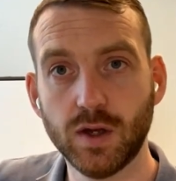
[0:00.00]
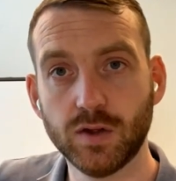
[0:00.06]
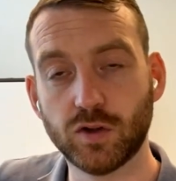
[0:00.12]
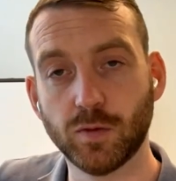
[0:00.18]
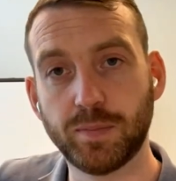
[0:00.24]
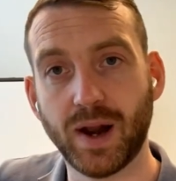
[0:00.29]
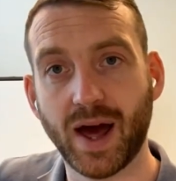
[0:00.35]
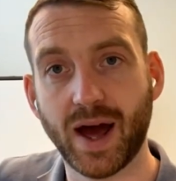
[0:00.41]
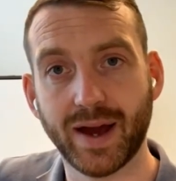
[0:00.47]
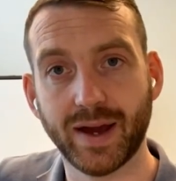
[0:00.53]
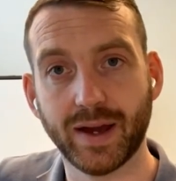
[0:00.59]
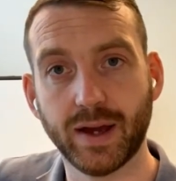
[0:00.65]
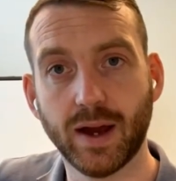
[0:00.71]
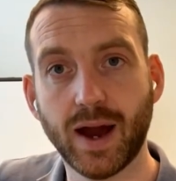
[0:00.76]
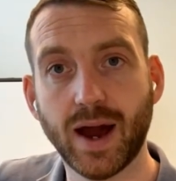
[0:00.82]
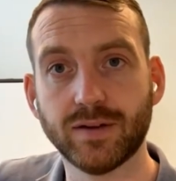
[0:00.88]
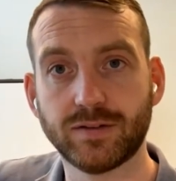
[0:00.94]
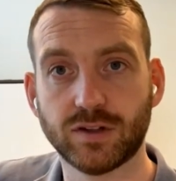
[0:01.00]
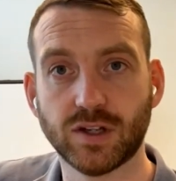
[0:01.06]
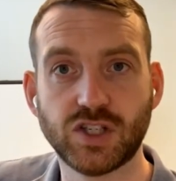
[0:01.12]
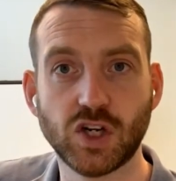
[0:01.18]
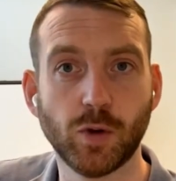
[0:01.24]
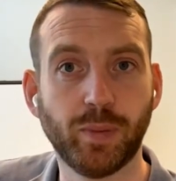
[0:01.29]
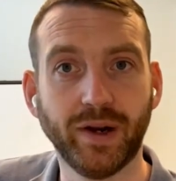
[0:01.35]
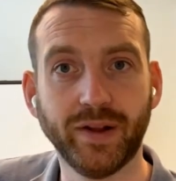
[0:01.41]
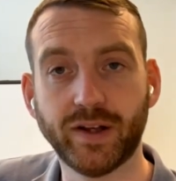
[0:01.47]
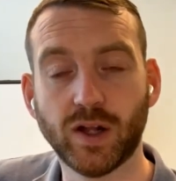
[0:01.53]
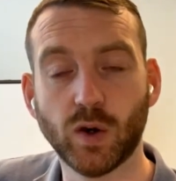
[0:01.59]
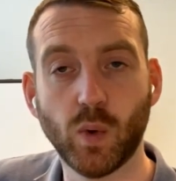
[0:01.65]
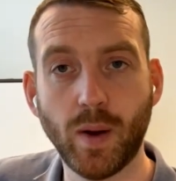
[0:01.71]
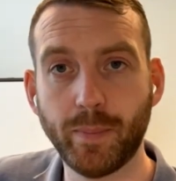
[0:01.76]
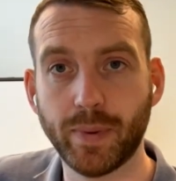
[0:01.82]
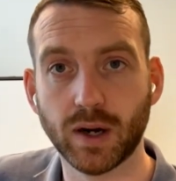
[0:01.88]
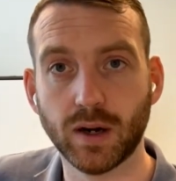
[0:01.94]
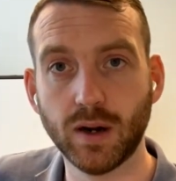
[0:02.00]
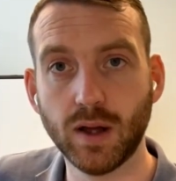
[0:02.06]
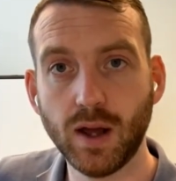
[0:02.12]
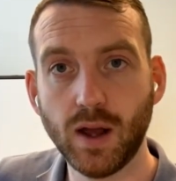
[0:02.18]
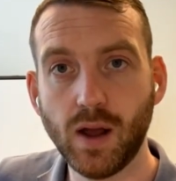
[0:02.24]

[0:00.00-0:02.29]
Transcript: supply as a geopolitical weapon.